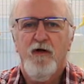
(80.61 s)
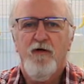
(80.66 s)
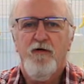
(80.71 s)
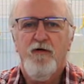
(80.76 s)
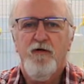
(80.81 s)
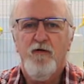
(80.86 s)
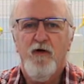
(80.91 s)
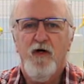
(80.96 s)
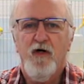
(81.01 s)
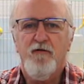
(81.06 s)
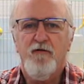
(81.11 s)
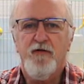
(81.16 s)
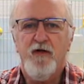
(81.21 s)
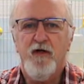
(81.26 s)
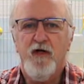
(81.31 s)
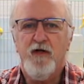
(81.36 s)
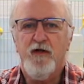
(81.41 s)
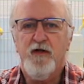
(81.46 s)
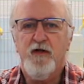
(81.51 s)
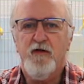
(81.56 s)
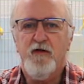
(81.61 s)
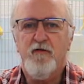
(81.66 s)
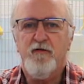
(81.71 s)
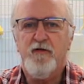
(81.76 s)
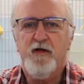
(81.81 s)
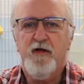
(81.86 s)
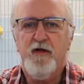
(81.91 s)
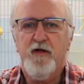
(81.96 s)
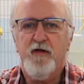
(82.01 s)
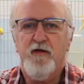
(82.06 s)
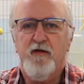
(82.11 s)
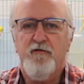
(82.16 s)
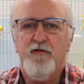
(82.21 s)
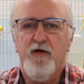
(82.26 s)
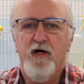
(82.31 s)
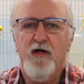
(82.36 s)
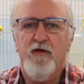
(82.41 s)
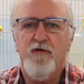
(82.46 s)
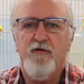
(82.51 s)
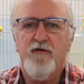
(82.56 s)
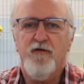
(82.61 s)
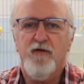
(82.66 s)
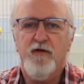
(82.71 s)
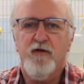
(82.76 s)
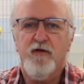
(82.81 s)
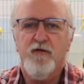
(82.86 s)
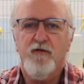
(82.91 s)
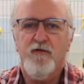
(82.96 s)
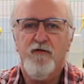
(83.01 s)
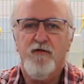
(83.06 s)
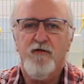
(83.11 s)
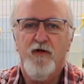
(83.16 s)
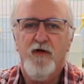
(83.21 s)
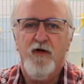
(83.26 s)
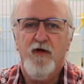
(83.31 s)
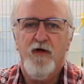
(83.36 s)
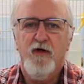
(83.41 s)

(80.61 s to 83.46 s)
Too often I hear of canary fanciers,